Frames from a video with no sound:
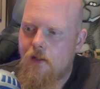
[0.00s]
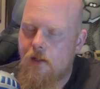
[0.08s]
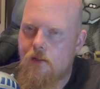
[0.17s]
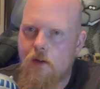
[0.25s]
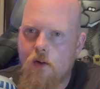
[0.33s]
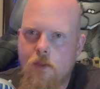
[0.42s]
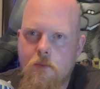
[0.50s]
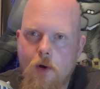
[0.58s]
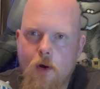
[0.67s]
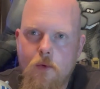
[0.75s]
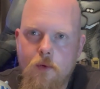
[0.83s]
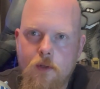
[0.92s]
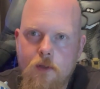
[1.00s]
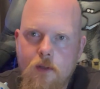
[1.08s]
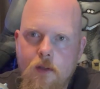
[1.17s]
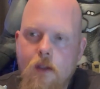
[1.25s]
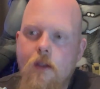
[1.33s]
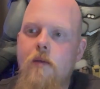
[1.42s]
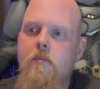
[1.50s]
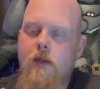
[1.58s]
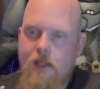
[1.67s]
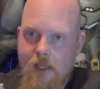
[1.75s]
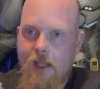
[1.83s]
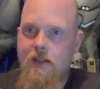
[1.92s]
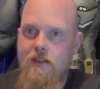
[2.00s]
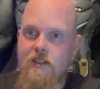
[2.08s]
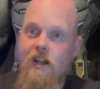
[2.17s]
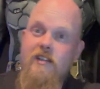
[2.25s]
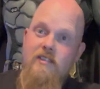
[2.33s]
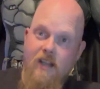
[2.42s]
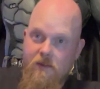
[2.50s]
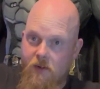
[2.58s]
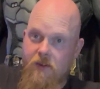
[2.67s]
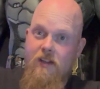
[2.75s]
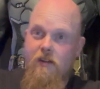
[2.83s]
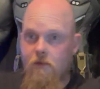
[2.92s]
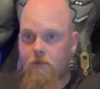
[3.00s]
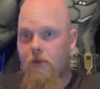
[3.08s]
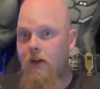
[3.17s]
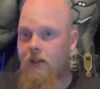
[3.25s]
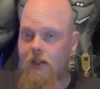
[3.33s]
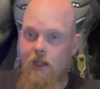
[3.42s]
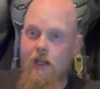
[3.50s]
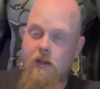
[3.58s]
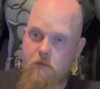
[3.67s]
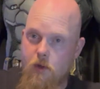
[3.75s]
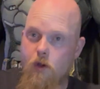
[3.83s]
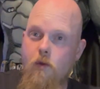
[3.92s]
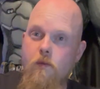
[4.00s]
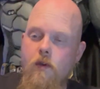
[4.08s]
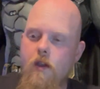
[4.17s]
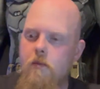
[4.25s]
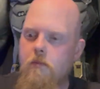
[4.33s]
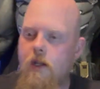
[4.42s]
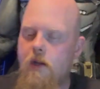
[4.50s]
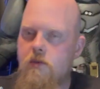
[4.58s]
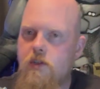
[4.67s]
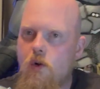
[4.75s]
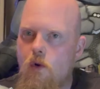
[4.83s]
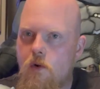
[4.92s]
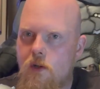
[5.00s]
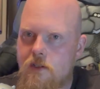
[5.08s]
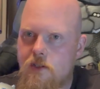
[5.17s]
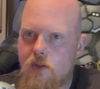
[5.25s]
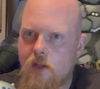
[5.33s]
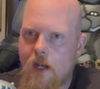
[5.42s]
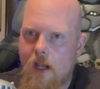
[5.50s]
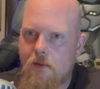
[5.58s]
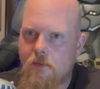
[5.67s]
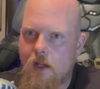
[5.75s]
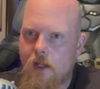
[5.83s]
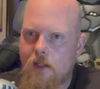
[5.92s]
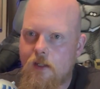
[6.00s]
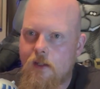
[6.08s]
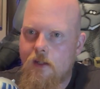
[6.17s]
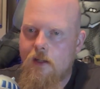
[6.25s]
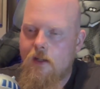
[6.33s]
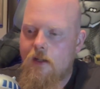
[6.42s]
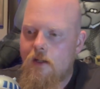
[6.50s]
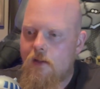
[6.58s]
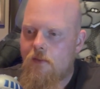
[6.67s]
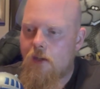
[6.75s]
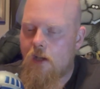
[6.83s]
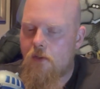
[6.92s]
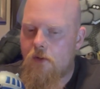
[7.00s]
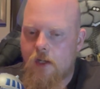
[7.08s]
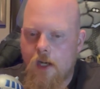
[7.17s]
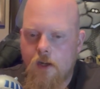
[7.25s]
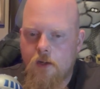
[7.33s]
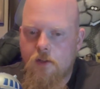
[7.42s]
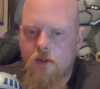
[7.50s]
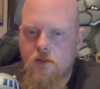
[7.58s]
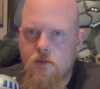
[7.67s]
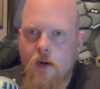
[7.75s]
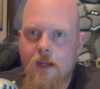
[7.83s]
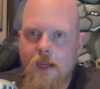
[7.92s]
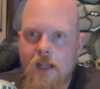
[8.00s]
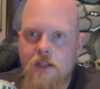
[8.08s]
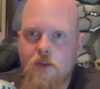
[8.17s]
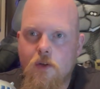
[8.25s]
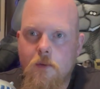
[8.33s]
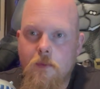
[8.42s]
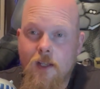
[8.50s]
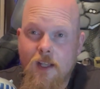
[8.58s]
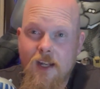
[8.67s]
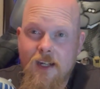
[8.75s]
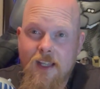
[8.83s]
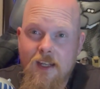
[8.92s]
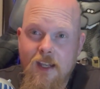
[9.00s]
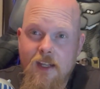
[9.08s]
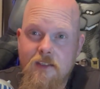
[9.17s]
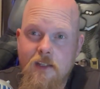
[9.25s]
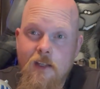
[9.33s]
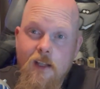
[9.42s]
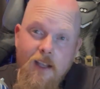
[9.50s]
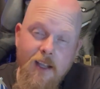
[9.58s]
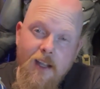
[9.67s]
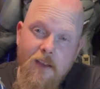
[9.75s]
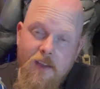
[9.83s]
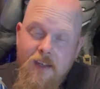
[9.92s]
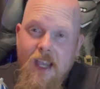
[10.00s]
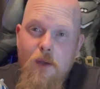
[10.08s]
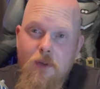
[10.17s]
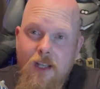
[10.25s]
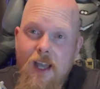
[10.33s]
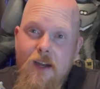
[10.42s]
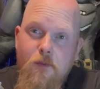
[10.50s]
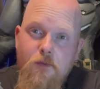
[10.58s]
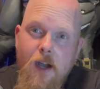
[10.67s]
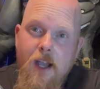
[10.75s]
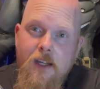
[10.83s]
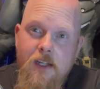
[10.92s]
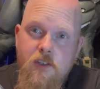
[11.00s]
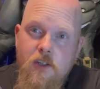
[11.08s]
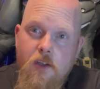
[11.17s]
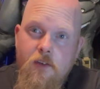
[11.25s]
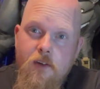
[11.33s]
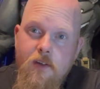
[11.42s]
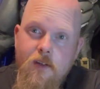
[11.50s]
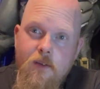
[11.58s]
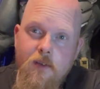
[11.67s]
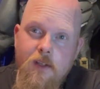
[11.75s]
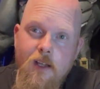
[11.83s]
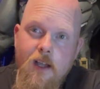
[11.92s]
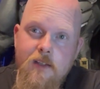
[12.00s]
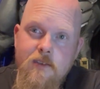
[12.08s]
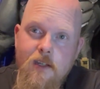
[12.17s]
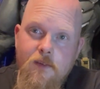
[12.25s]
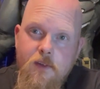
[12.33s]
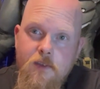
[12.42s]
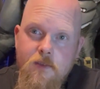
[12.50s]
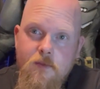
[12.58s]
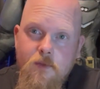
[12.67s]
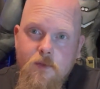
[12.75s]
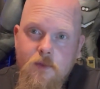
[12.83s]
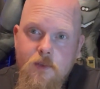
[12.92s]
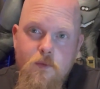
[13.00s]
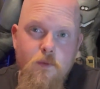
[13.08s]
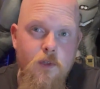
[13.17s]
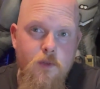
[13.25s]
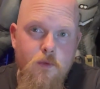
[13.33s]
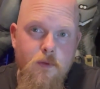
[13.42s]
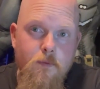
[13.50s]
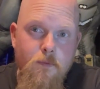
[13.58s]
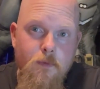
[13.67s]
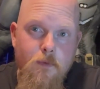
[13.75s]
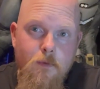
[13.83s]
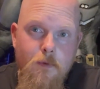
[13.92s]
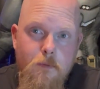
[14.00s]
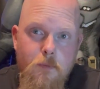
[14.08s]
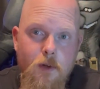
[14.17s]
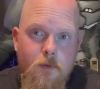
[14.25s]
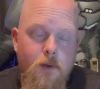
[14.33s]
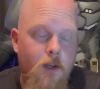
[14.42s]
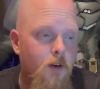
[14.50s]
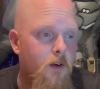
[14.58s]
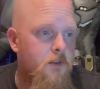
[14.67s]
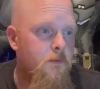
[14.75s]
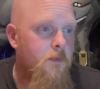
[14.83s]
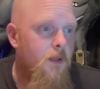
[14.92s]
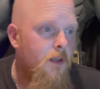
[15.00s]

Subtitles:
Darth Maul one. But he had this lightsaber, and he could fucking, and he'd move. But it was cool because you could have, like, the other characters right next to him. They kind of connected, and then they would kind of fight each other with the lightsabers, which was pretty fucking awesome.